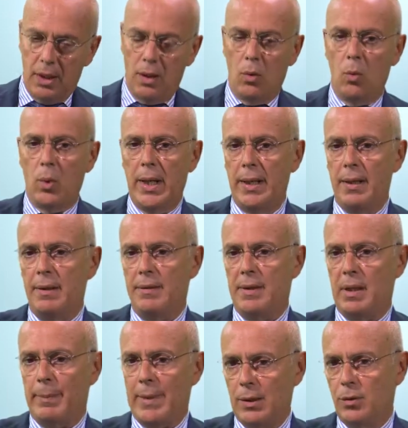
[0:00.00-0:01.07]
when
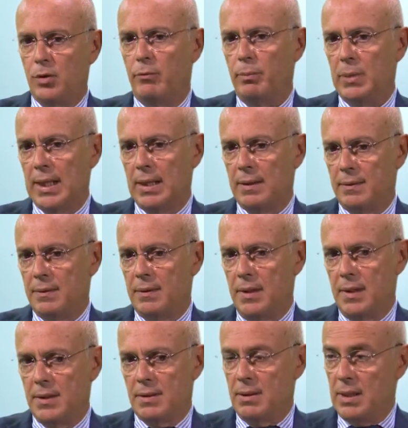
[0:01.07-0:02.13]
the amount of blood
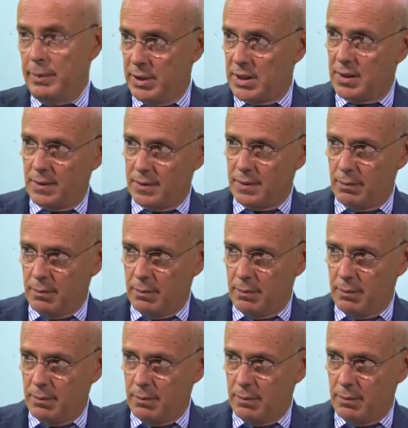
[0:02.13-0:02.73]
is limited.